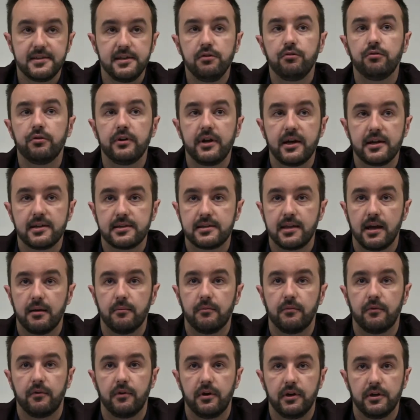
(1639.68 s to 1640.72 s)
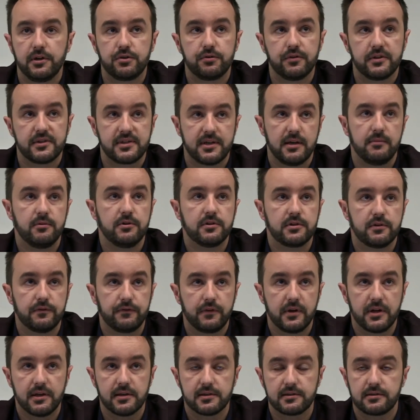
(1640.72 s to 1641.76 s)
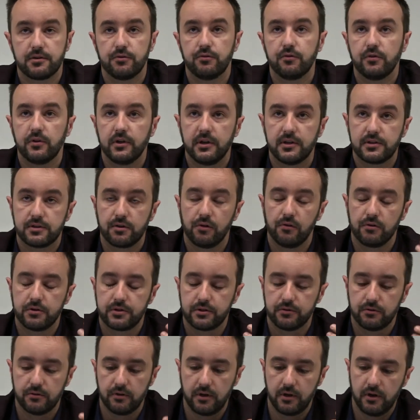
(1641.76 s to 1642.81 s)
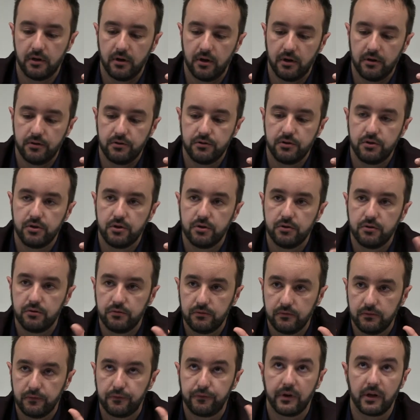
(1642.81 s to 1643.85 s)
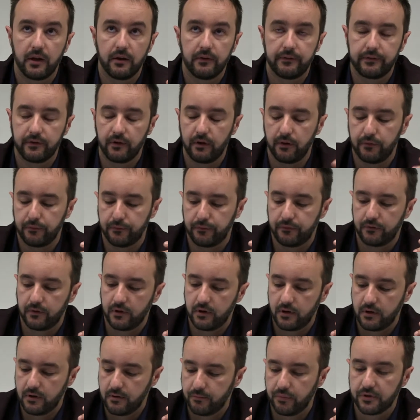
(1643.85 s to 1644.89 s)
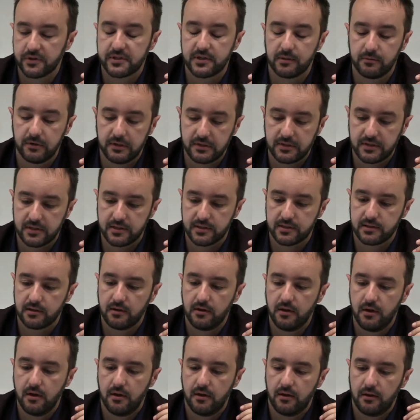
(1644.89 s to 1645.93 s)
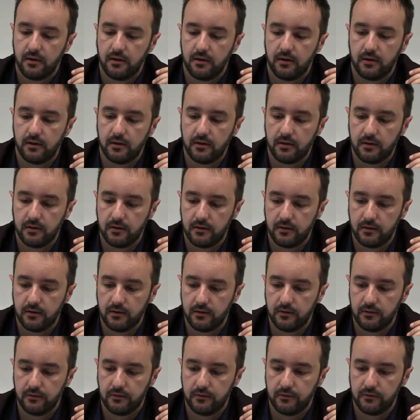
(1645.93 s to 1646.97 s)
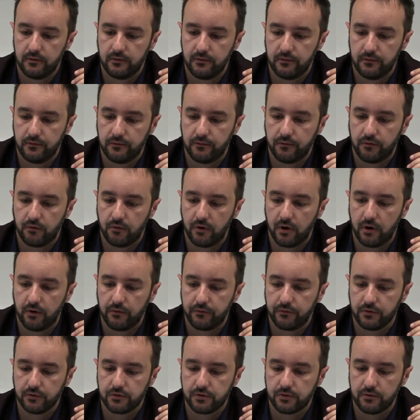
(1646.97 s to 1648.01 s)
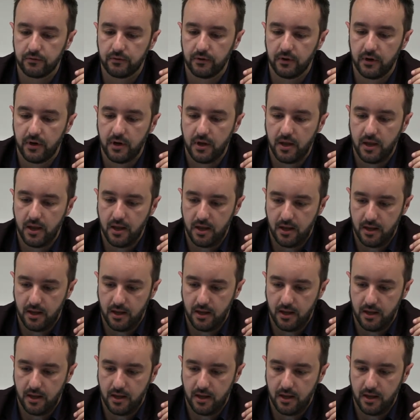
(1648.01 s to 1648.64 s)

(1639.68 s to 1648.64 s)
and synchronize them into the same interface. So it's also a new field of possibilities for our future.